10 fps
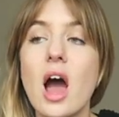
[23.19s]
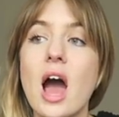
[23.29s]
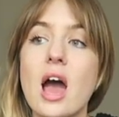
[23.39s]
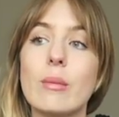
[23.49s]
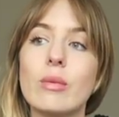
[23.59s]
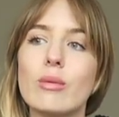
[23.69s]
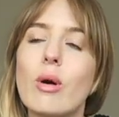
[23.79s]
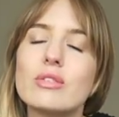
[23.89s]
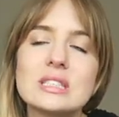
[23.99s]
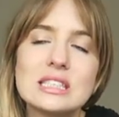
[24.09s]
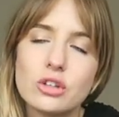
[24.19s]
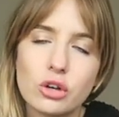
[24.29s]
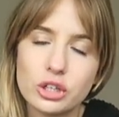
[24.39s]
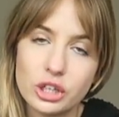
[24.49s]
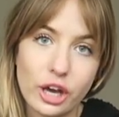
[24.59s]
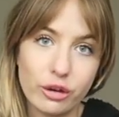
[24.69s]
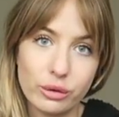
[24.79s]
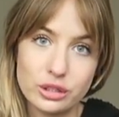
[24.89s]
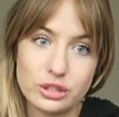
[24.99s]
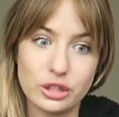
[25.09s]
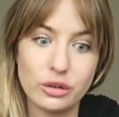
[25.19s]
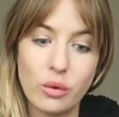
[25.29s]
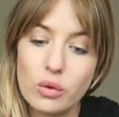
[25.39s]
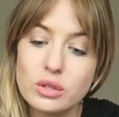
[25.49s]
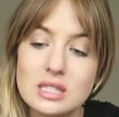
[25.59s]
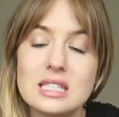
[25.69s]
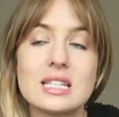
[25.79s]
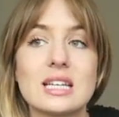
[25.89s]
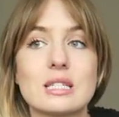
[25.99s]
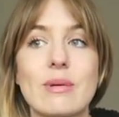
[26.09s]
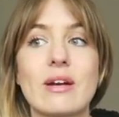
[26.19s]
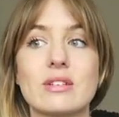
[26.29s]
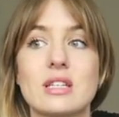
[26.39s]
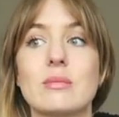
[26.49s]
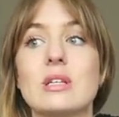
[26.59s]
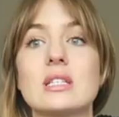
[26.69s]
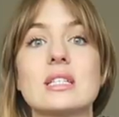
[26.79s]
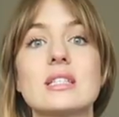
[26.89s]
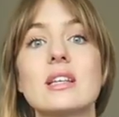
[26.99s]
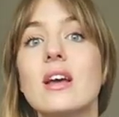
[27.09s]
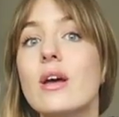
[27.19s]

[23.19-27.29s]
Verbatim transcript: Um, I'm obviously not going to go into all the details about it because it's